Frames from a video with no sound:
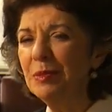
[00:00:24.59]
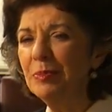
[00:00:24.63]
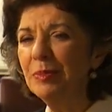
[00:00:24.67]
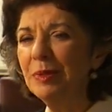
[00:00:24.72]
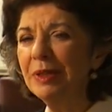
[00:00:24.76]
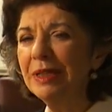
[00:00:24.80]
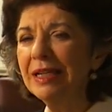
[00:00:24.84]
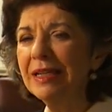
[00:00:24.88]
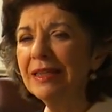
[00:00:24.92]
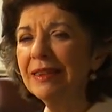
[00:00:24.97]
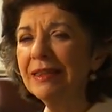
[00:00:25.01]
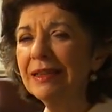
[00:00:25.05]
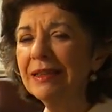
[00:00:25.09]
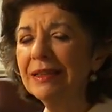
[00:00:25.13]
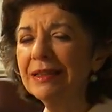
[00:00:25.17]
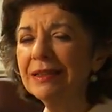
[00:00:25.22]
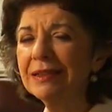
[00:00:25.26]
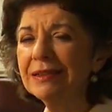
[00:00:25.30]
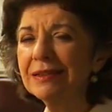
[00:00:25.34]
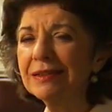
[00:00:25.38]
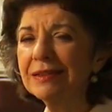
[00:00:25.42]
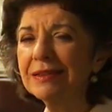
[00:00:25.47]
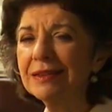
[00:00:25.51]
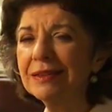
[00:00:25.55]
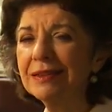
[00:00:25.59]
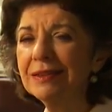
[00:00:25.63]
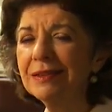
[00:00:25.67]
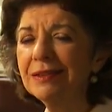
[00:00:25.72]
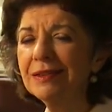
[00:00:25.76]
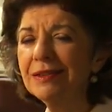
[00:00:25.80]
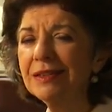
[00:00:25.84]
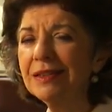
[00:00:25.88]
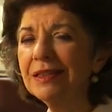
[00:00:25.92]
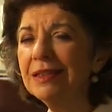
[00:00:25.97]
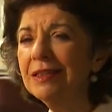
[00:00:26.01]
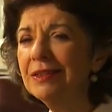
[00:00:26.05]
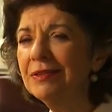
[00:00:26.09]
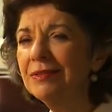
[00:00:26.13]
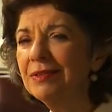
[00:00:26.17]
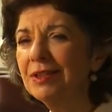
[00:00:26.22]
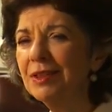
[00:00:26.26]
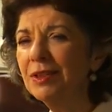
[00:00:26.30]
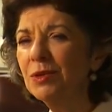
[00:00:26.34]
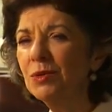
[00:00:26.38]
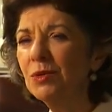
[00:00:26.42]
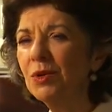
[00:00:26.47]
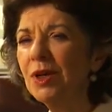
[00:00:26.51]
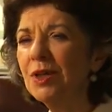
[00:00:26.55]
but I think it's conceived
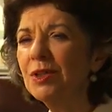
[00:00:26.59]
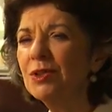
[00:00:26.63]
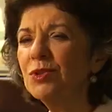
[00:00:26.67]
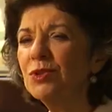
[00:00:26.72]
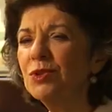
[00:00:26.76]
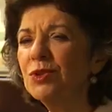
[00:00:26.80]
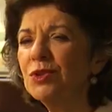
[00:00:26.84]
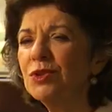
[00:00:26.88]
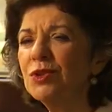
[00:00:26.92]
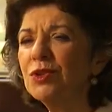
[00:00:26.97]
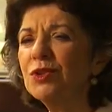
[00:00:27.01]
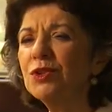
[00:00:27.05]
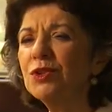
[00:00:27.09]
in the wrong sorts